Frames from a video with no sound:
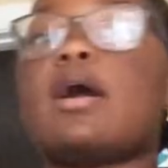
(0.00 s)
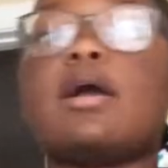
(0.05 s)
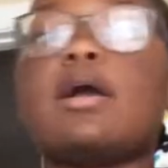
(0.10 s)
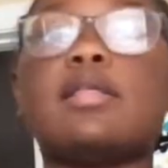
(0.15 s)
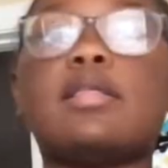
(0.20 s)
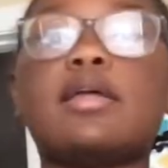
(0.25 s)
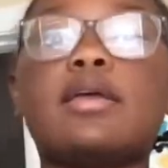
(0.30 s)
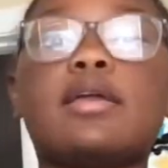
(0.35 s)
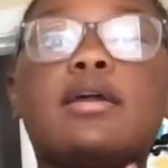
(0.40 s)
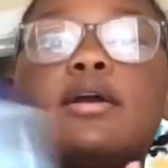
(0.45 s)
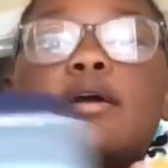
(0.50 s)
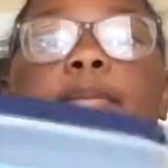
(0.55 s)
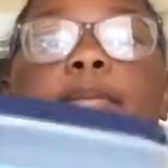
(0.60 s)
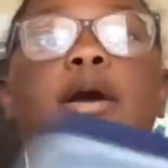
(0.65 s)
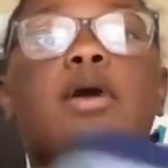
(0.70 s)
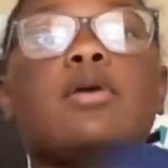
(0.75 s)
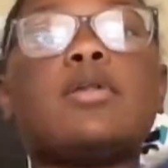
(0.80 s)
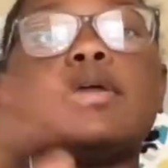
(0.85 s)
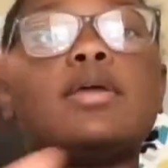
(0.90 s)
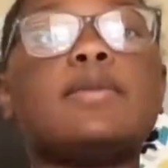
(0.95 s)
I like
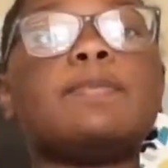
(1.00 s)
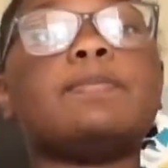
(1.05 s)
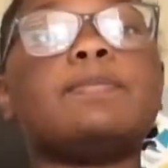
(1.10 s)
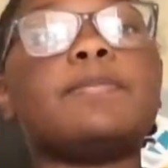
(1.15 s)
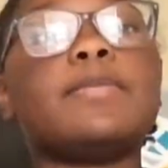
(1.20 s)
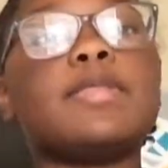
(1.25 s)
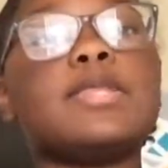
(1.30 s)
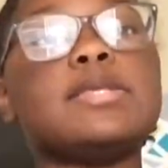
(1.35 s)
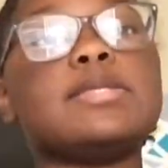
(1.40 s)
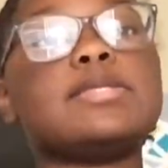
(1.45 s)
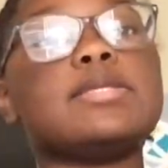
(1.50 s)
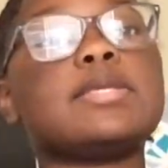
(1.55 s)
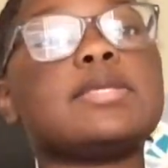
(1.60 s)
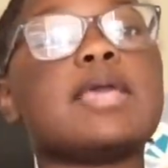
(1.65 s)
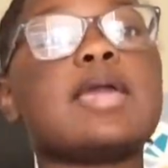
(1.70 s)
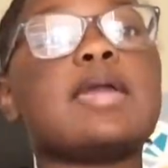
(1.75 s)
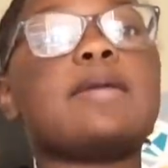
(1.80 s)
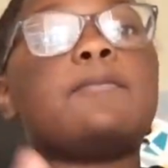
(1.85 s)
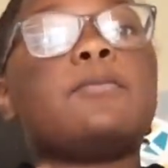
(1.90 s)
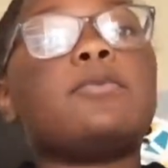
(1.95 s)
about it is it
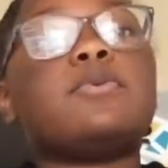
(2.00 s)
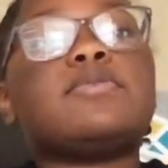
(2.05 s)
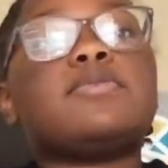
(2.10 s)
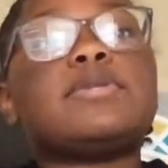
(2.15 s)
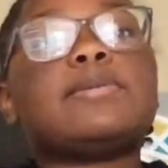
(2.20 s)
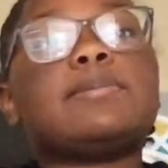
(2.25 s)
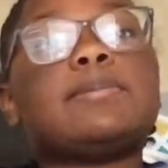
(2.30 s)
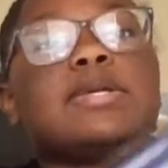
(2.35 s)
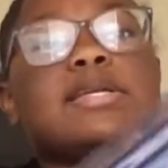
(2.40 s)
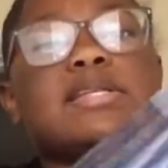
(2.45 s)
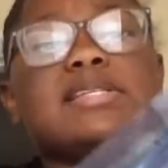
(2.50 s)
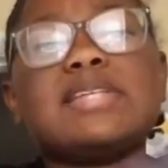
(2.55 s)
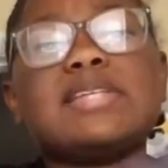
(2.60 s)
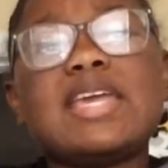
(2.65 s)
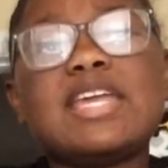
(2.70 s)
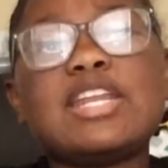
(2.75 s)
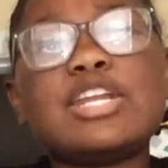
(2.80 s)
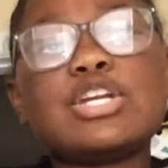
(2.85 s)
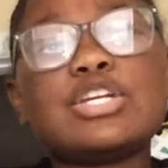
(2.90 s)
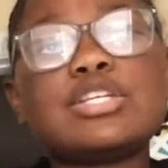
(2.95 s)
came with some
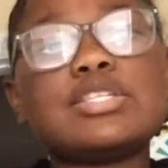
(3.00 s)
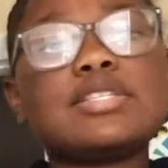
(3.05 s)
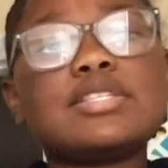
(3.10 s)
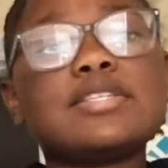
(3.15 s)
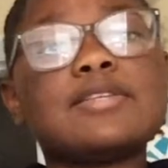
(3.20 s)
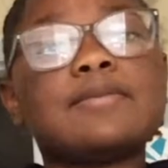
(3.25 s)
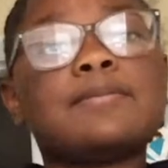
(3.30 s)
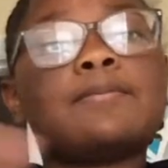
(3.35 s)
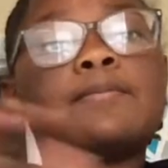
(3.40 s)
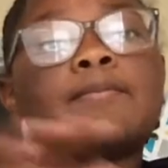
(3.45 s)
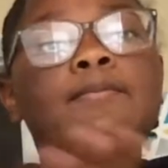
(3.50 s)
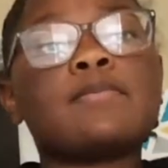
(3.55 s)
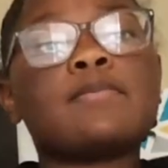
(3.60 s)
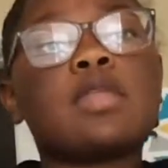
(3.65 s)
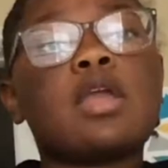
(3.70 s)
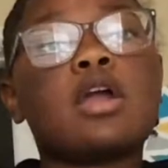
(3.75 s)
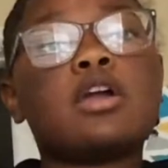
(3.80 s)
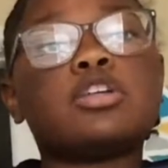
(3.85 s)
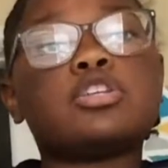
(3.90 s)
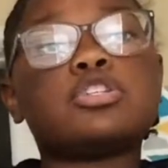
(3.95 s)
containers
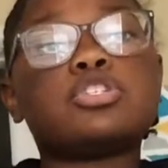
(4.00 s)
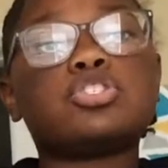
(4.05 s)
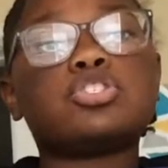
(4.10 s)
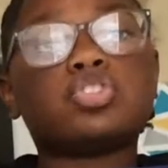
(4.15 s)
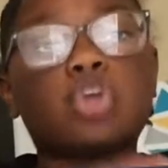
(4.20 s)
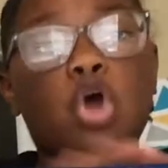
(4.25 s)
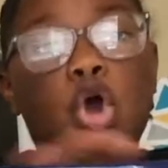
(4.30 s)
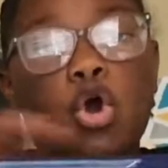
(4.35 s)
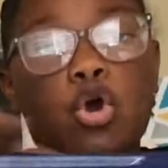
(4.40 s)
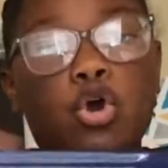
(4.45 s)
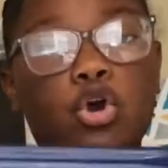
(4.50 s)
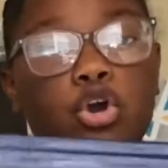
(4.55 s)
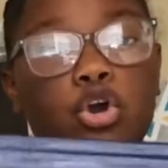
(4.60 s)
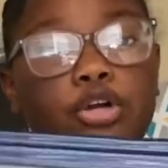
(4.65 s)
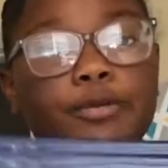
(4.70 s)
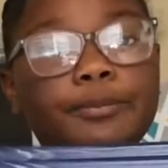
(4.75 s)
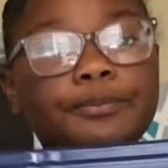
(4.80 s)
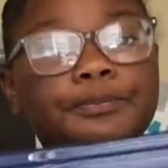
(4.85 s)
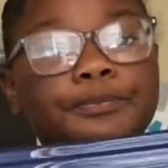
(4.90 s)
so